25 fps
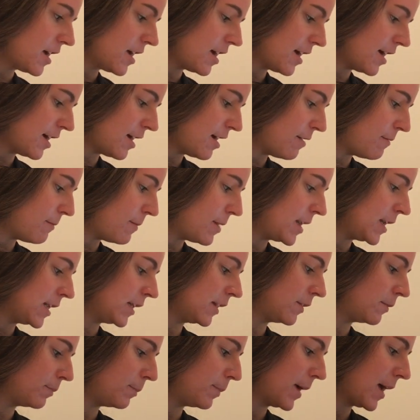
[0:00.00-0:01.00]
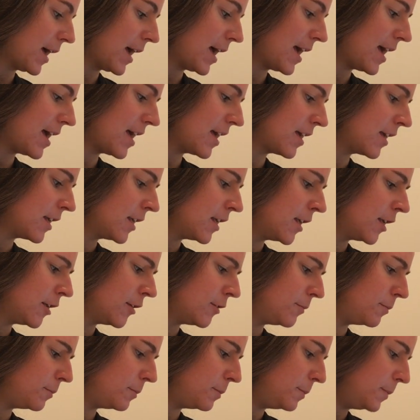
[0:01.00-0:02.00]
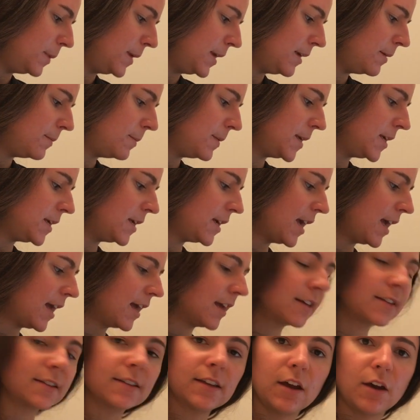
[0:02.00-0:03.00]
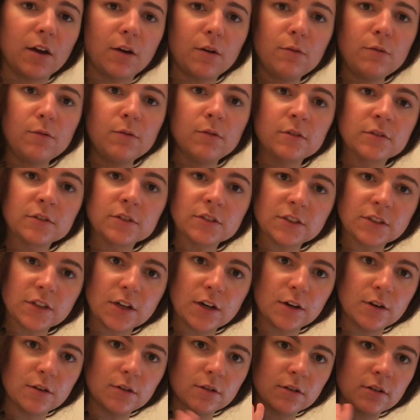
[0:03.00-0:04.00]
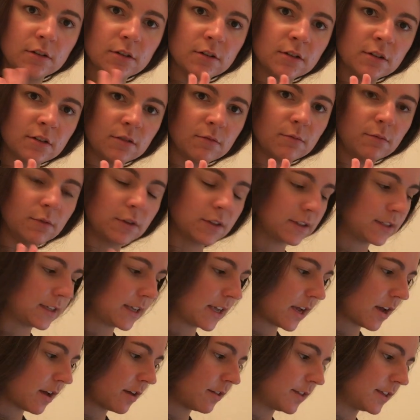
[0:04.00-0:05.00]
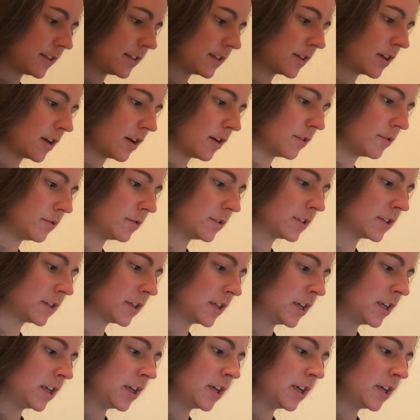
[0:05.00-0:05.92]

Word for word: Um, and it's by B B X O, so we'll see how this goes.